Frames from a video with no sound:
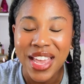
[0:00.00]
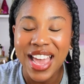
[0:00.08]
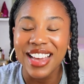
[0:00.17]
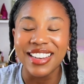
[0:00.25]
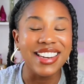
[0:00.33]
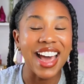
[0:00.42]

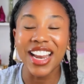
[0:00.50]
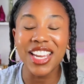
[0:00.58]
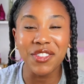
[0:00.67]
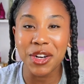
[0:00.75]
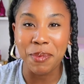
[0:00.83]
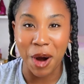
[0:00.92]
not
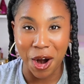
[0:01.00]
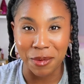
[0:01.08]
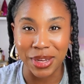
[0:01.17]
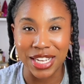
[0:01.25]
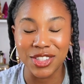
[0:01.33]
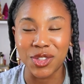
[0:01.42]
even
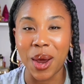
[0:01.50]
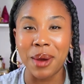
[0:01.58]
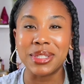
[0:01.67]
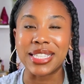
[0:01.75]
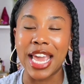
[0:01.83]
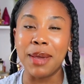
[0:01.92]
apartment. So I
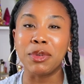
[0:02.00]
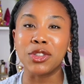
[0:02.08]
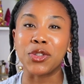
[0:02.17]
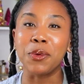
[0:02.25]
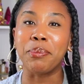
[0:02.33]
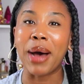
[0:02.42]
was able
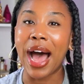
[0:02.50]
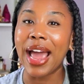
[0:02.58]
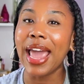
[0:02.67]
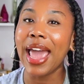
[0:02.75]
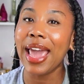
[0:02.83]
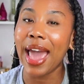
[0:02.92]
to buy
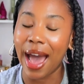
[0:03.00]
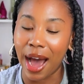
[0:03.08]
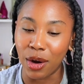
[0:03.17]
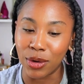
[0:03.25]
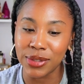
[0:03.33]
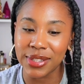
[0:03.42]
a
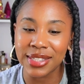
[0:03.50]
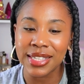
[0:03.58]
house,